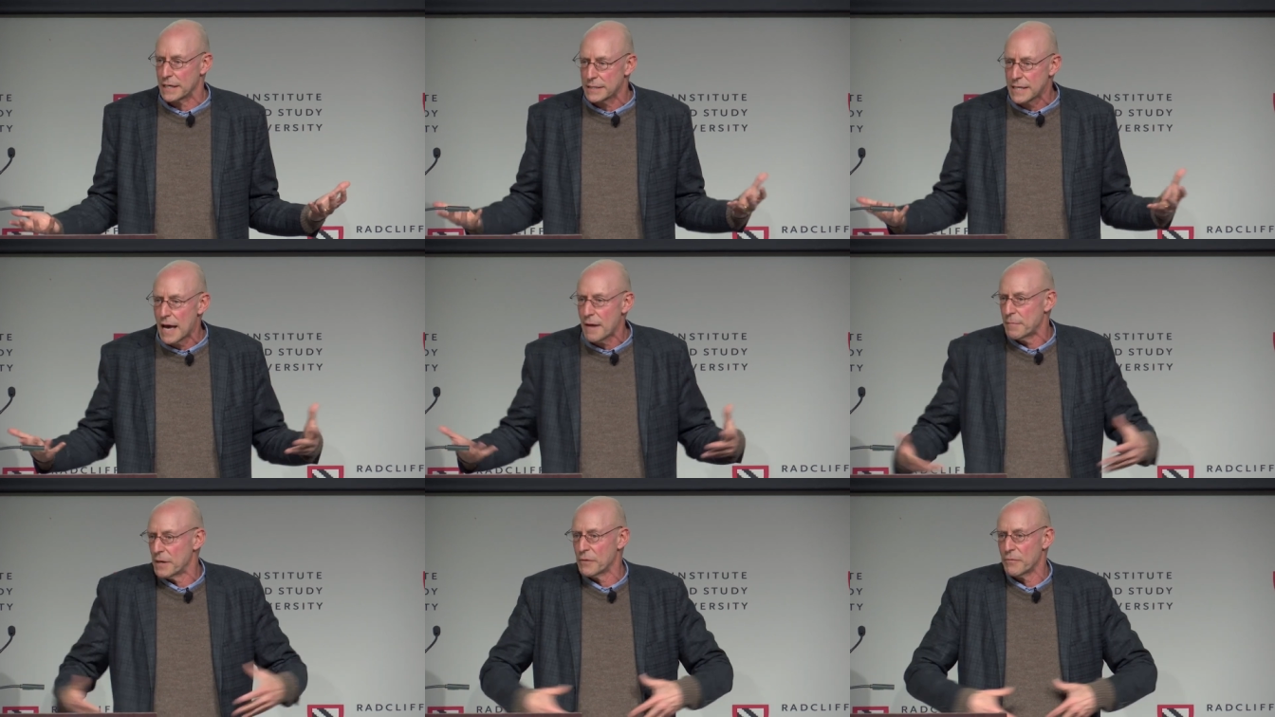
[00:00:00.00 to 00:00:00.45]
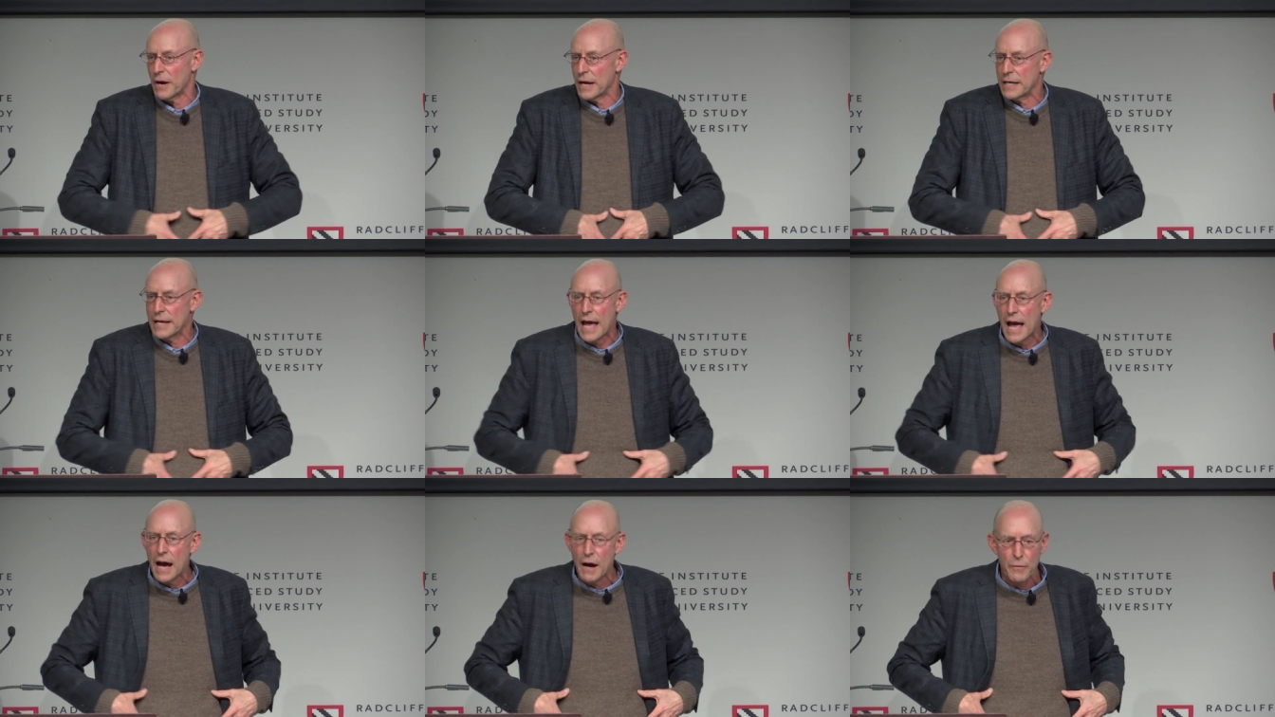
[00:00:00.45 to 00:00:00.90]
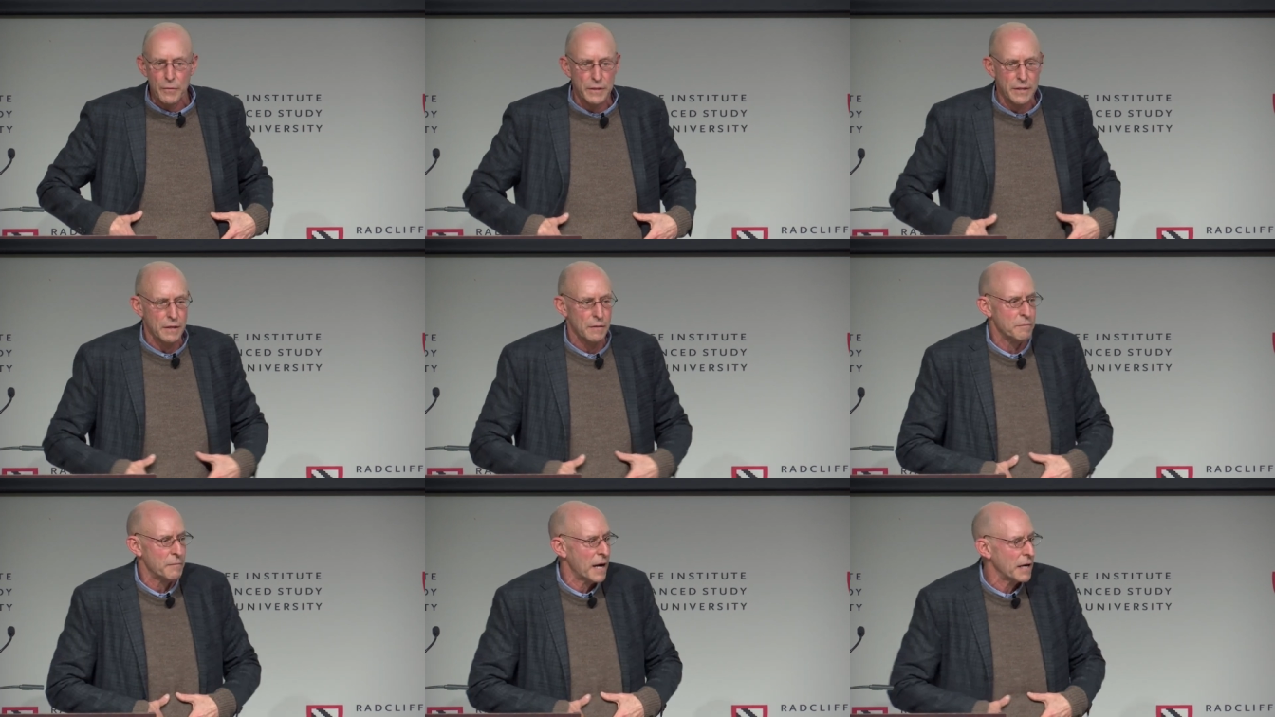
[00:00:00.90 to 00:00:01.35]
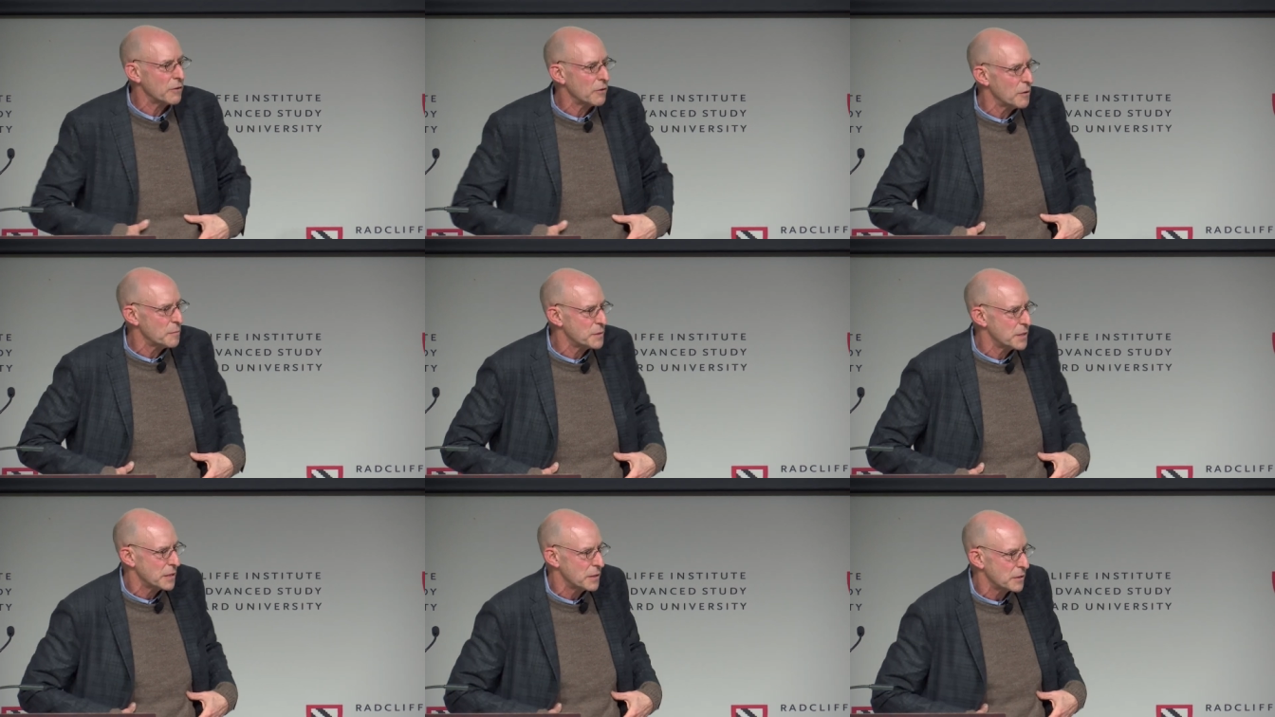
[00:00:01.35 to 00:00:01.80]
It's happening right now with the
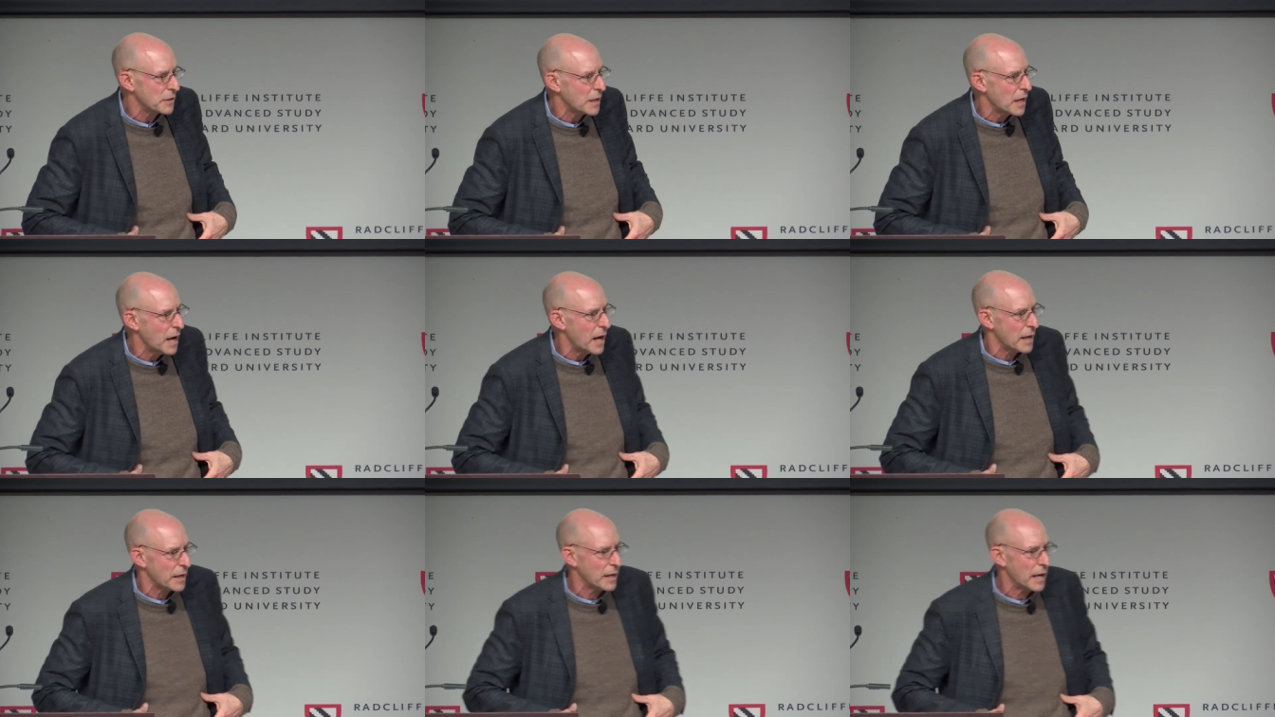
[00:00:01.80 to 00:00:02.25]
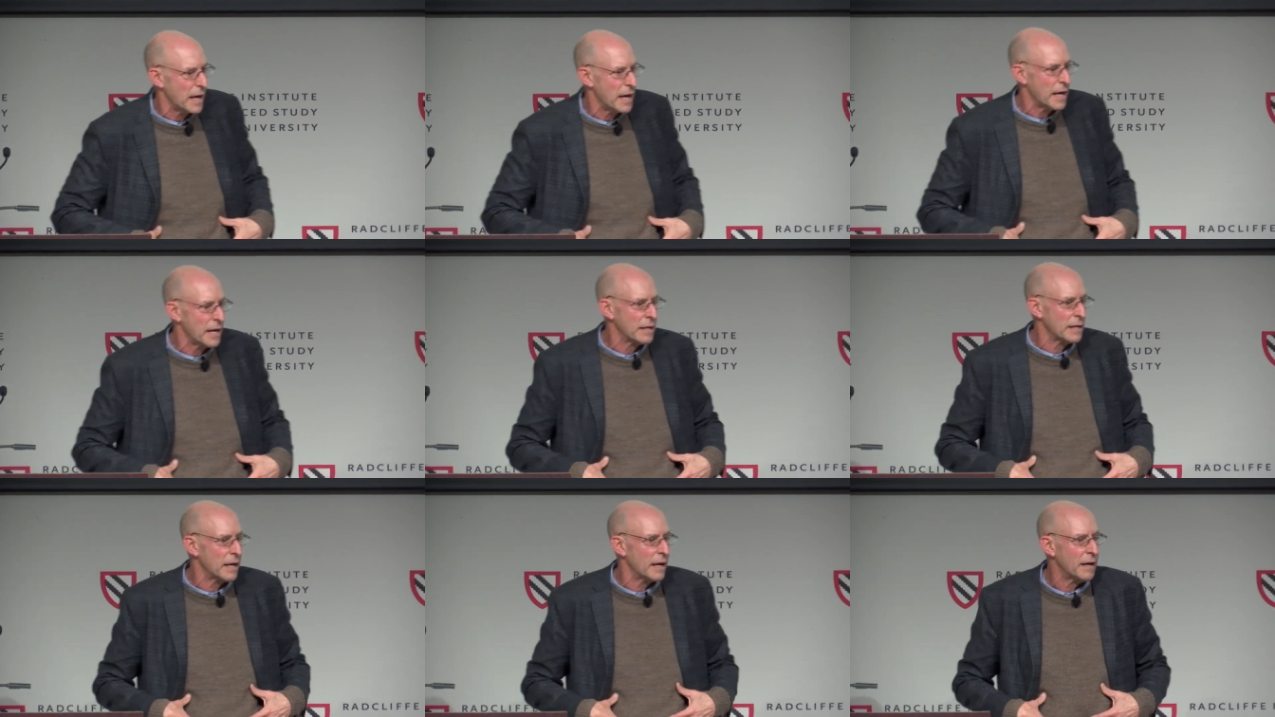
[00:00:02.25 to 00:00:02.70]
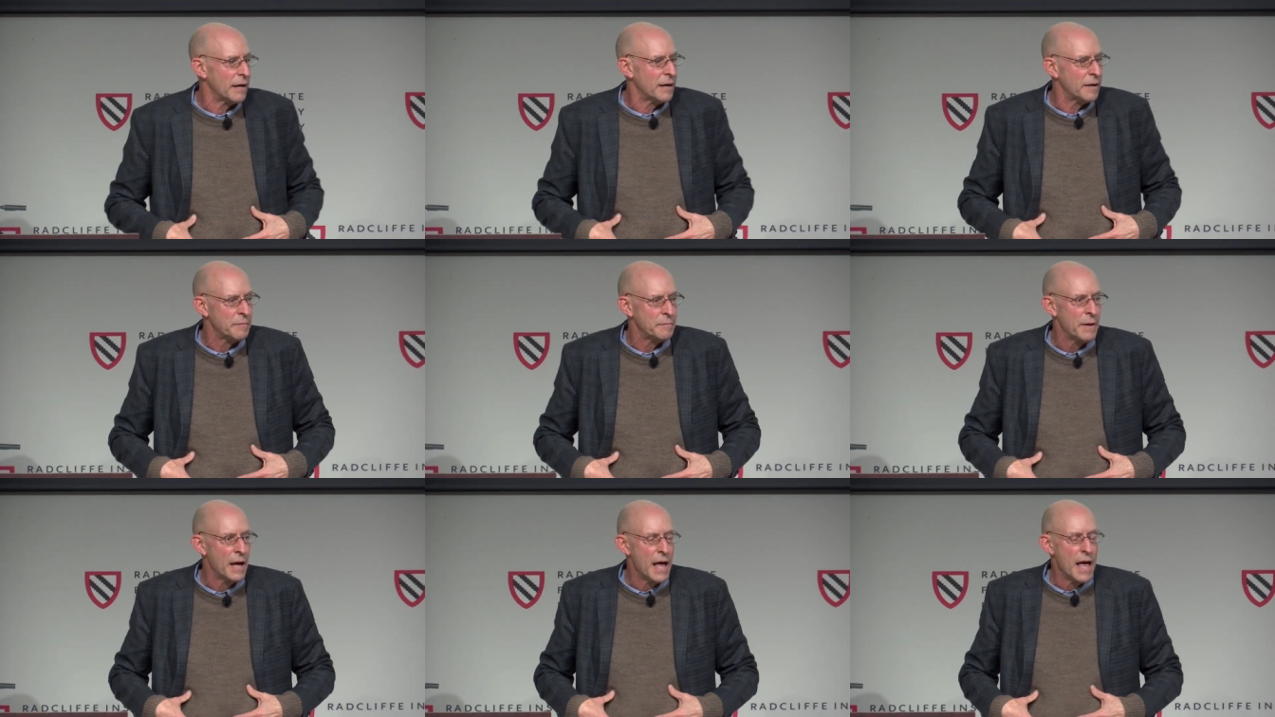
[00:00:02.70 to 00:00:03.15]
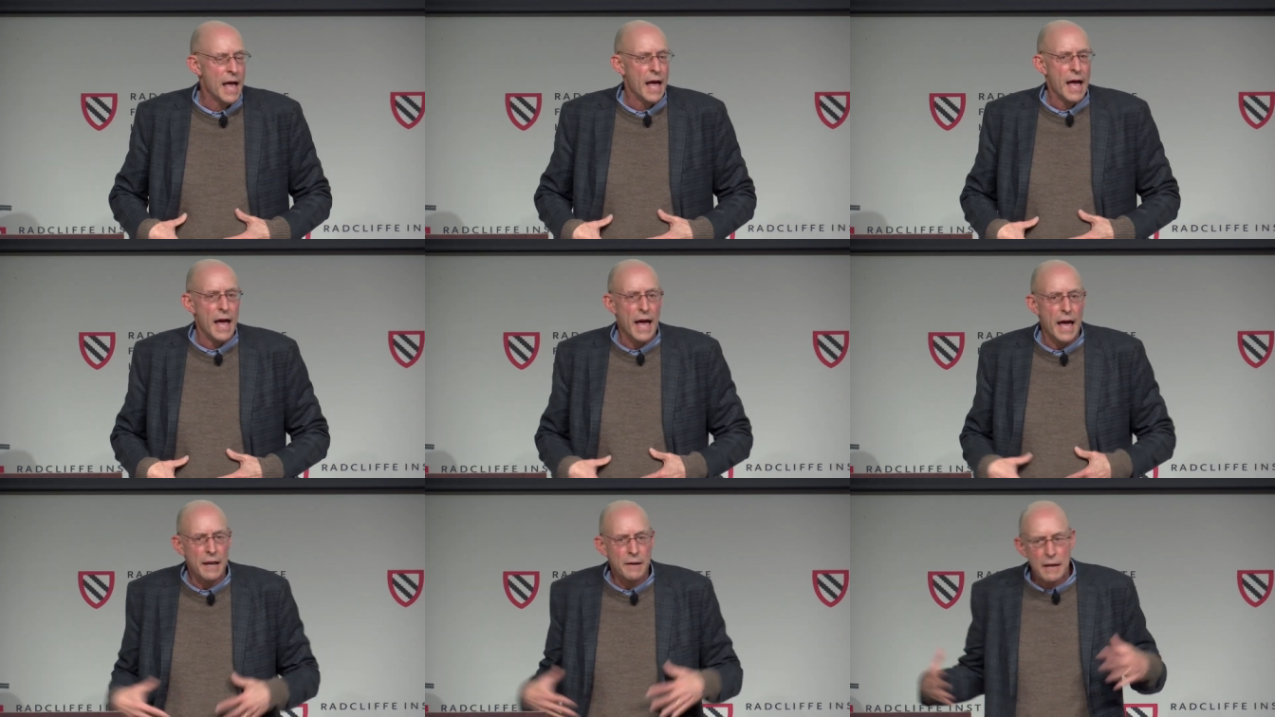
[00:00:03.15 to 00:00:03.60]
microbes in your gut. And, um,
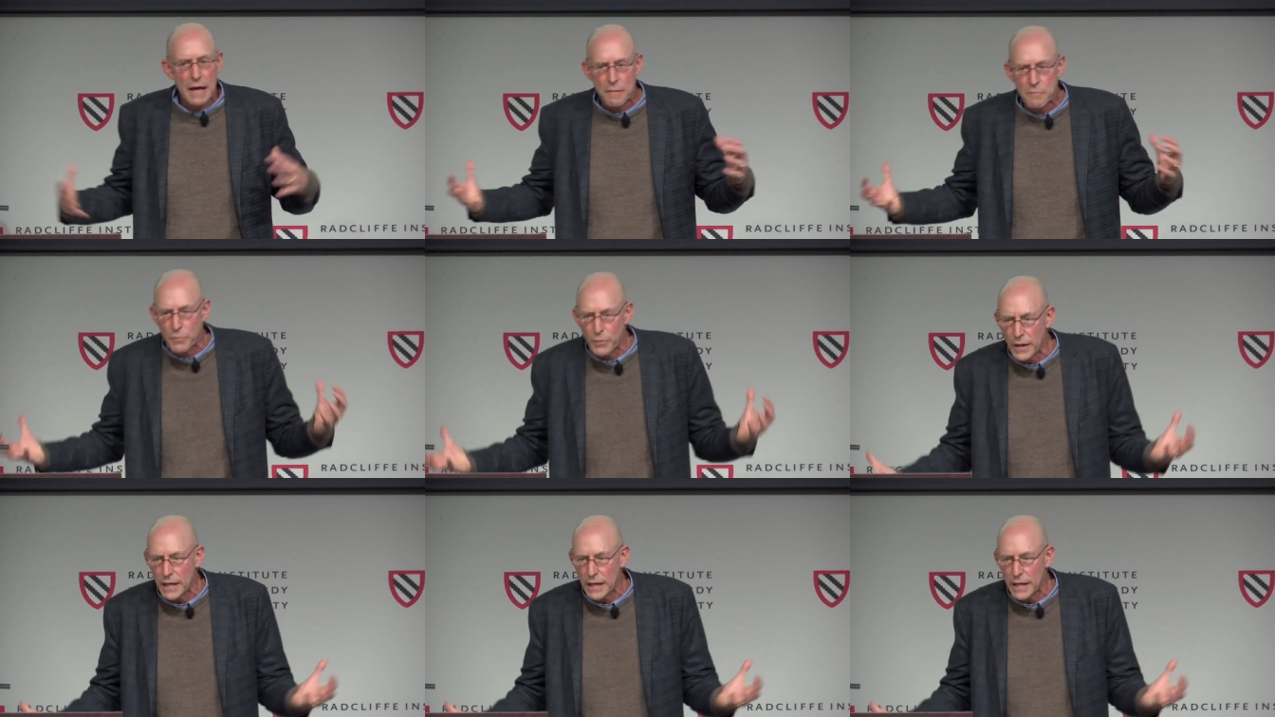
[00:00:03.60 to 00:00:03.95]
and, and